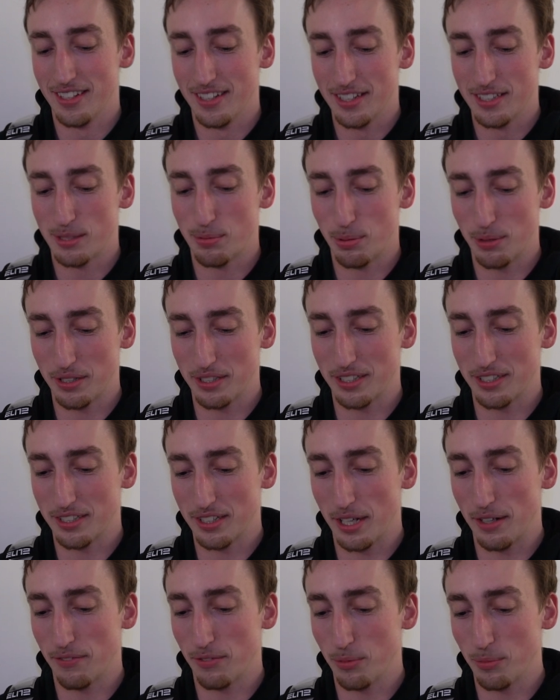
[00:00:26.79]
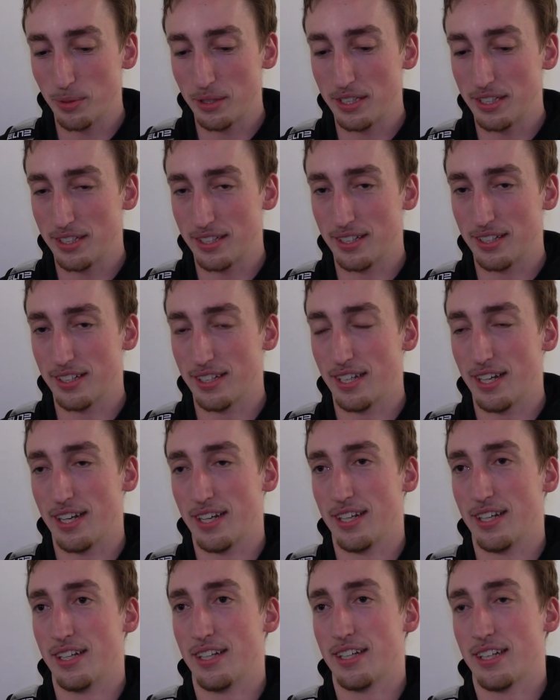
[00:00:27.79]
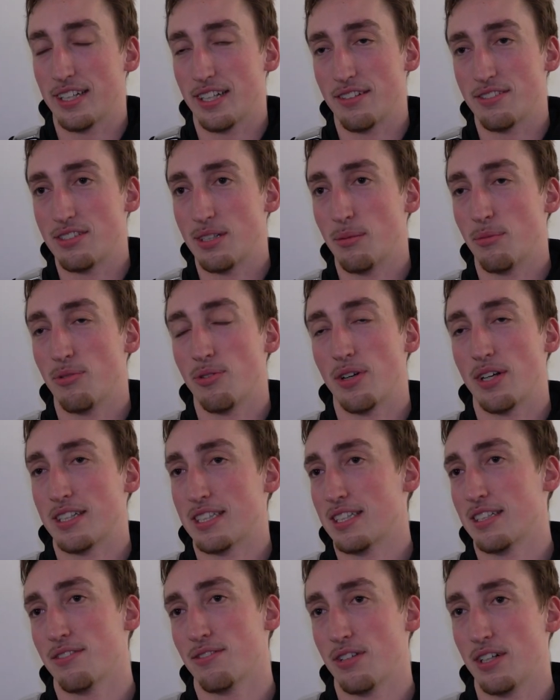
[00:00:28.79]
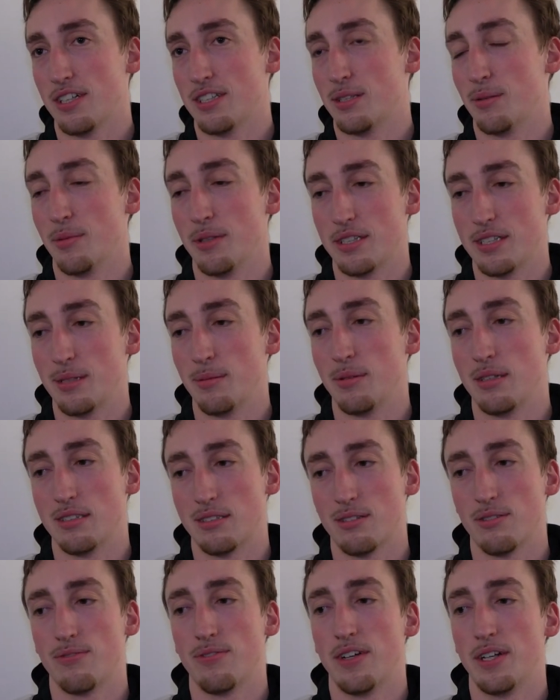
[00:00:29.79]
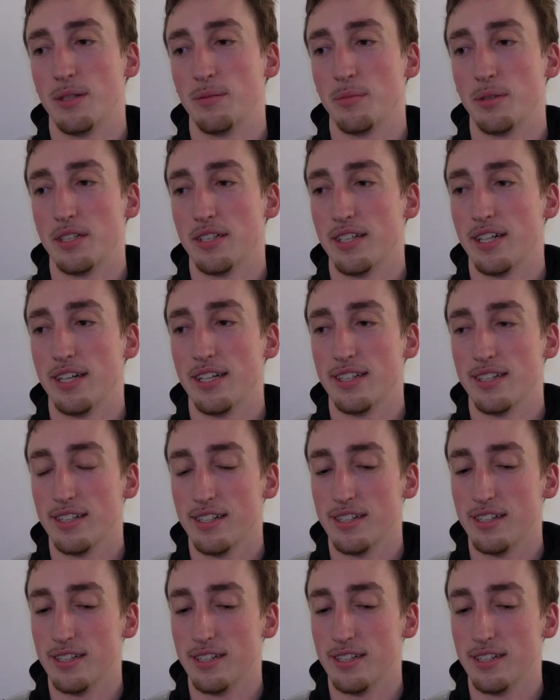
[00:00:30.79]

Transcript: it's a pretty good game for me. And uh, like I said before, I give credit to my teammates for finding me tonight.